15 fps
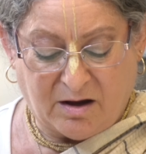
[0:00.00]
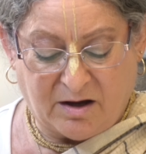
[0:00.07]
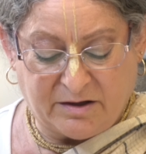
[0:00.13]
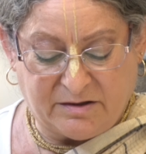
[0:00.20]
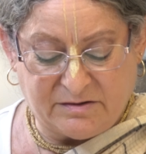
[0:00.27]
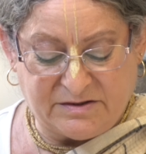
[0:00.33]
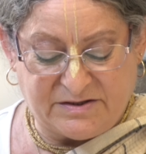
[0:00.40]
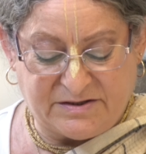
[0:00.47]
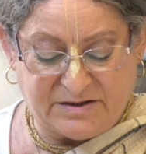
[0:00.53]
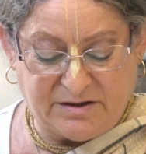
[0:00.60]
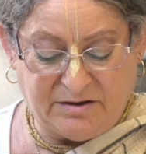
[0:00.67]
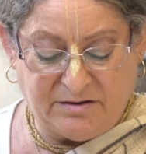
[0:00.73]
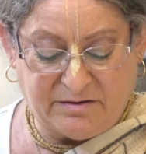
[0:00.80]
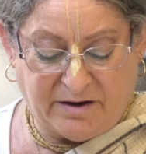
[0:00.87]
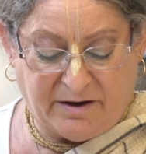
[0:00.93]
I can
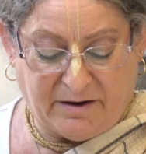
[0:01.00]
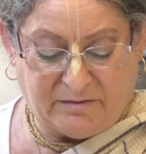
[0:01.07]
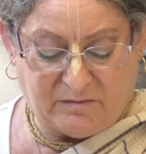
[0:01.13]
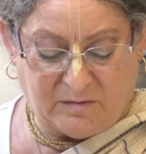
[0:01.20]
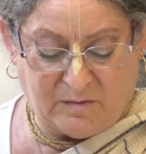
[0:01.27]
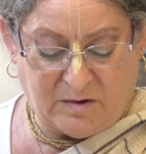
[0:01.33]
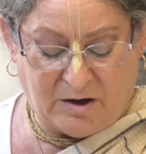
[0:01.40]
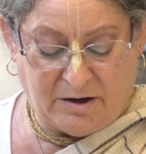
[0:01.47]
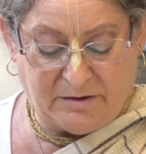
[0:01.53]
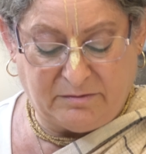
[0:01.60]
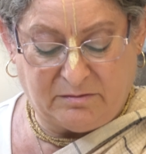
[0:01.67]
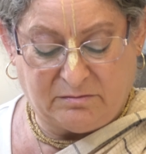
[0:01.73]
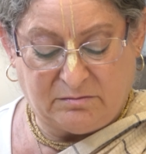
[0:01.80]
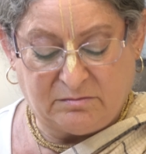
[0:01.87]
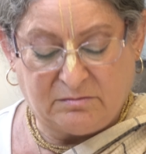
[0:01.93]
see that what